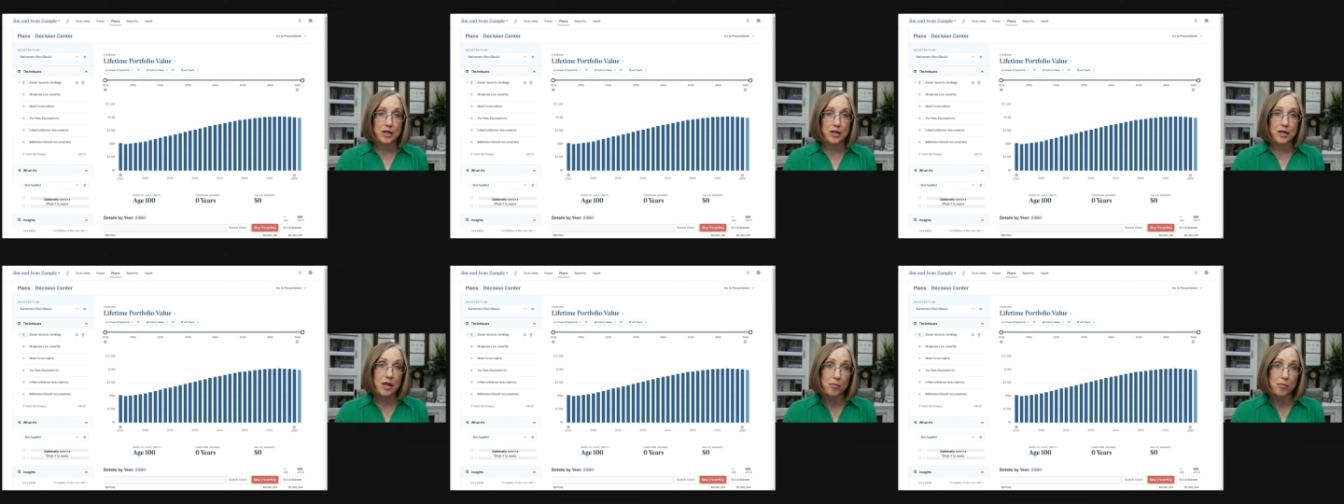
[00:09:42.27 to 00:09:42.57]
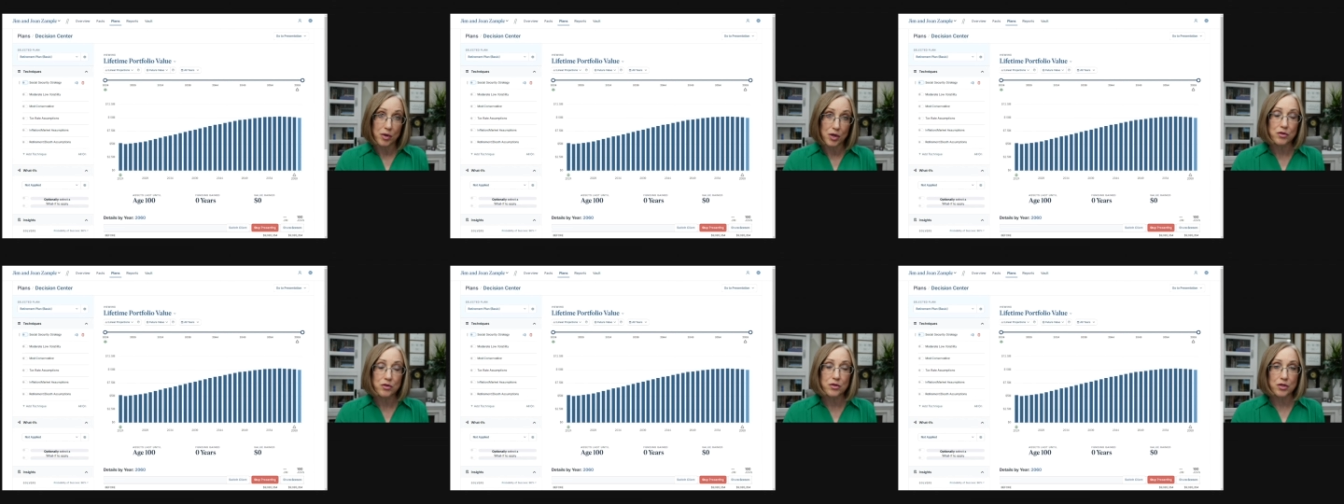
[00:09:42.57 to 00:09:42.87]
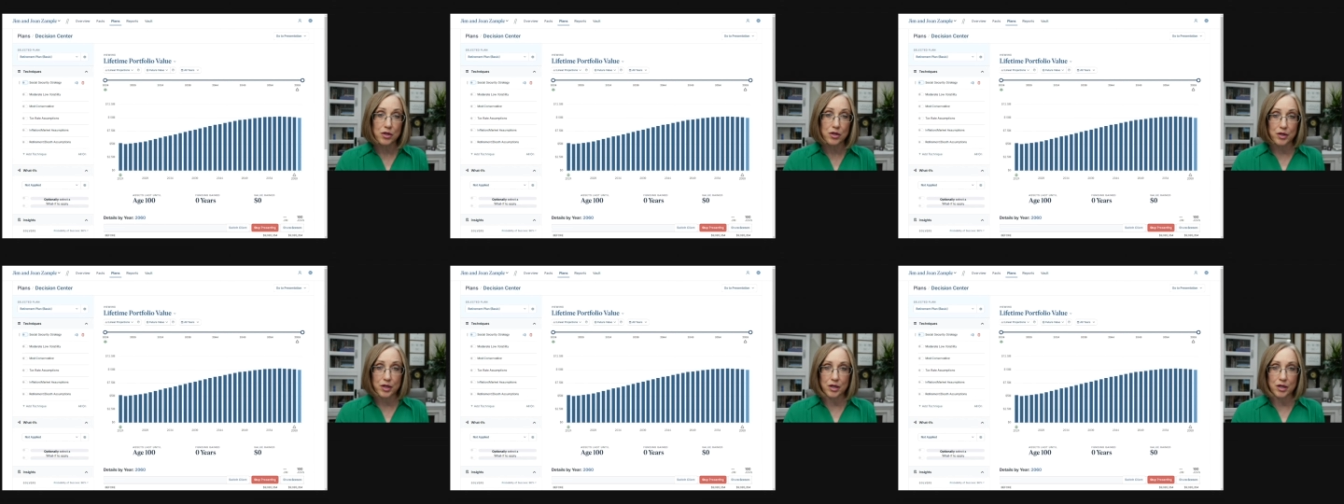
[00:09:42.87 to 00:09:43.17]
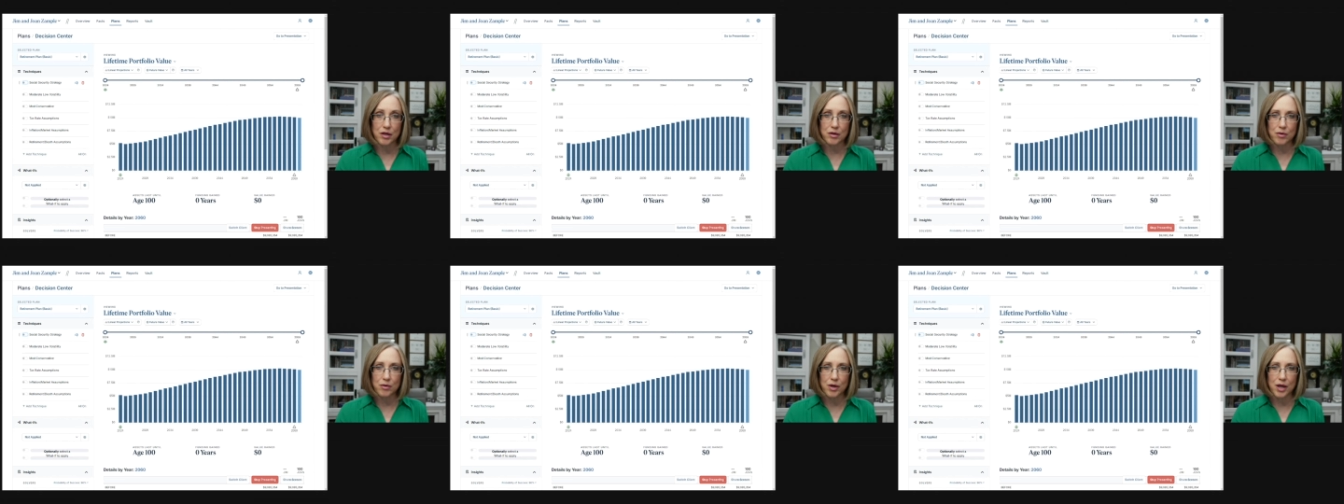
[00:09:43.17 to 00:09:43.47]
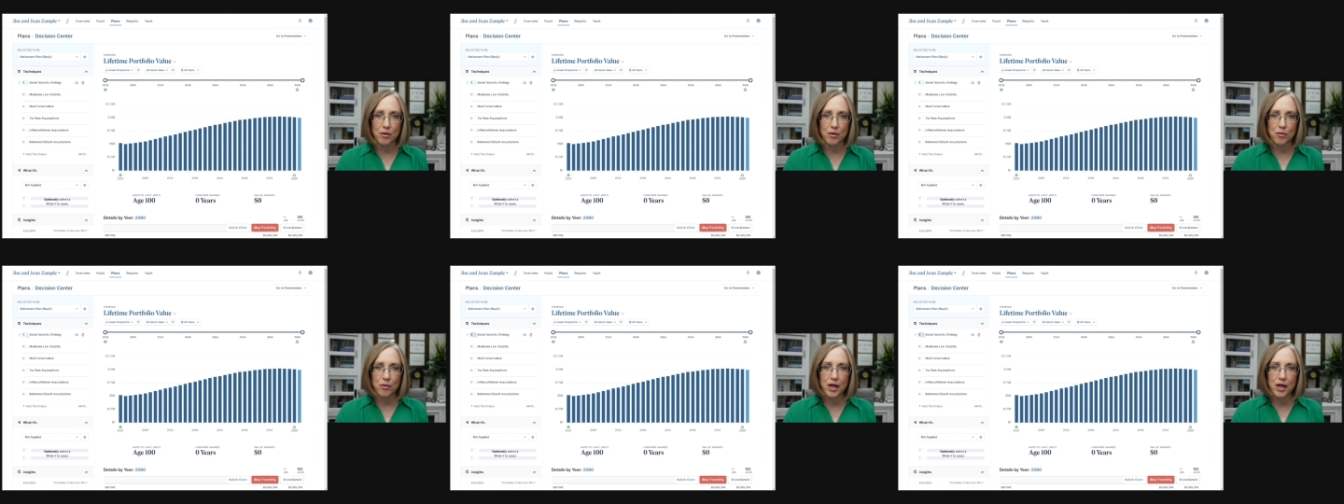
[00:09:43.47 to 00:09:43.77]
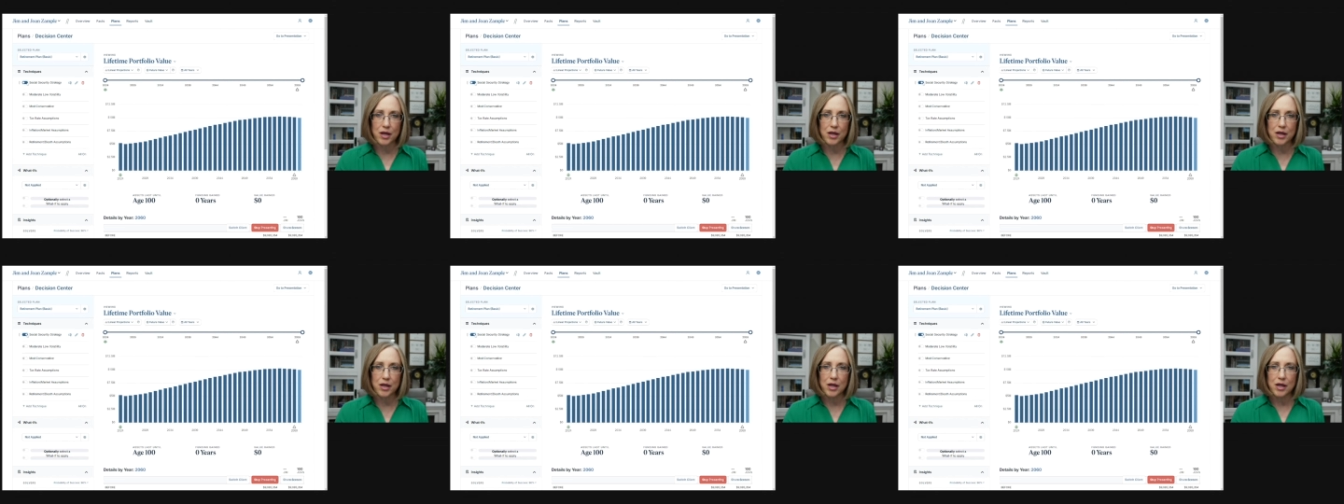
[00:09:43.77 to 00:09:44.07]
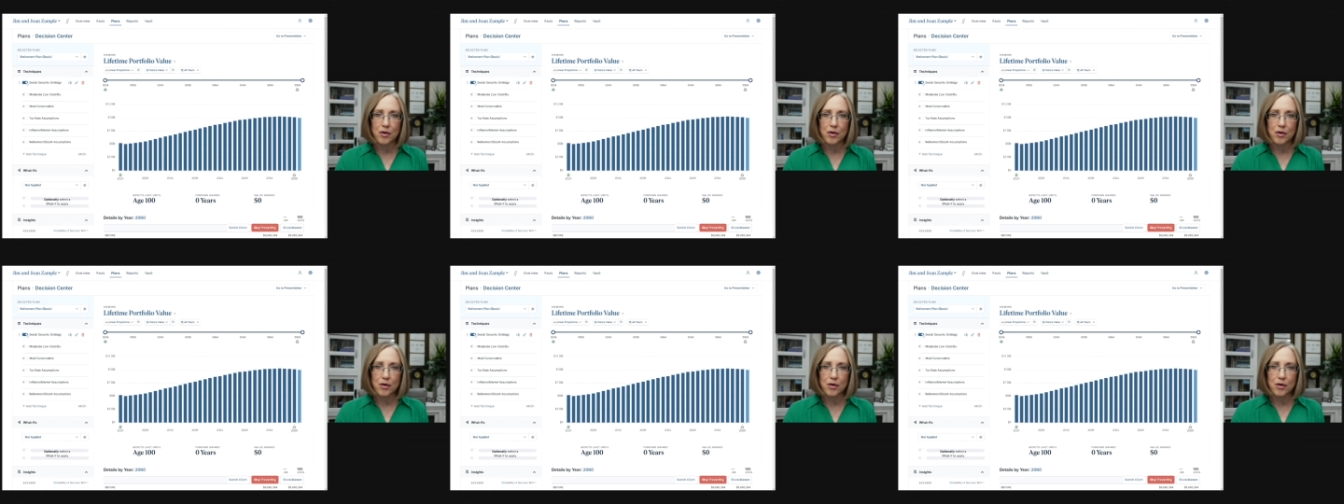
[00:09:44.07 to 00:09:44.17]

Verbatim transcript: that they both turn it on right away,